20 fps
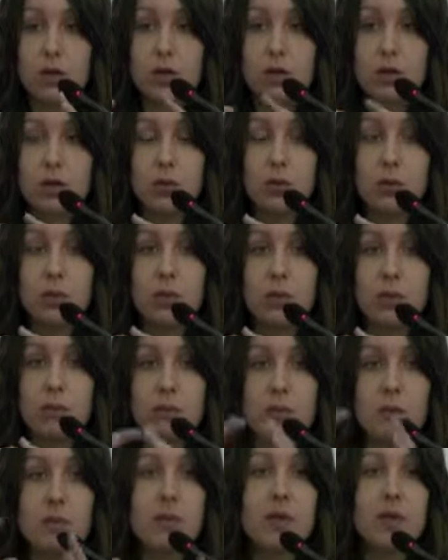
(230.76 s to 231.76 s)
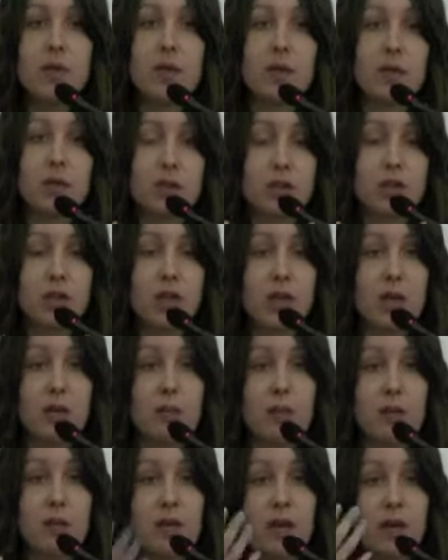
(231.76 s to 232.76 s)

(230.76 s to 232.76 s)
to mimic the shape